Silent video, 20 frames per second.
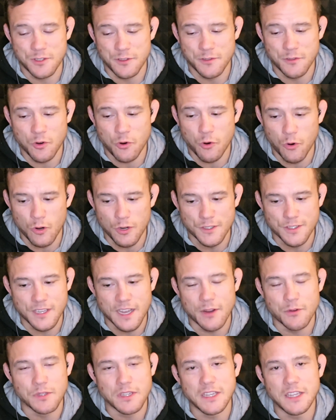And of course,
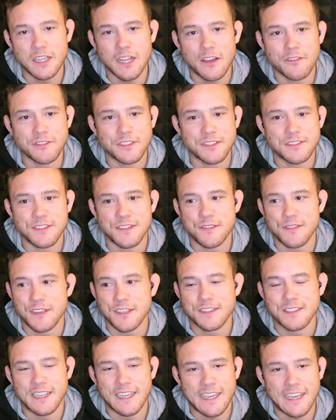I would love to see
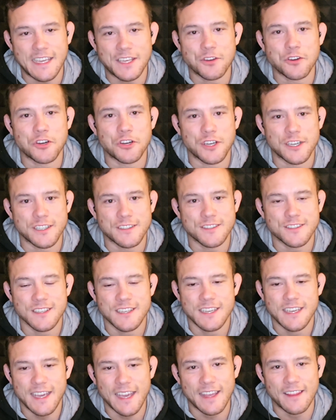things like heel hooks
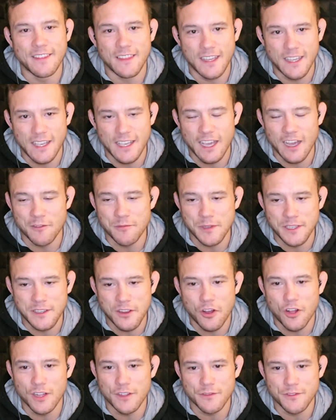in the gi. I've been
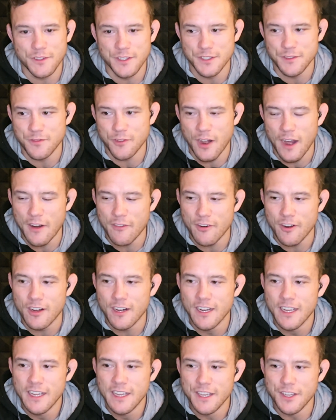calling for this forever.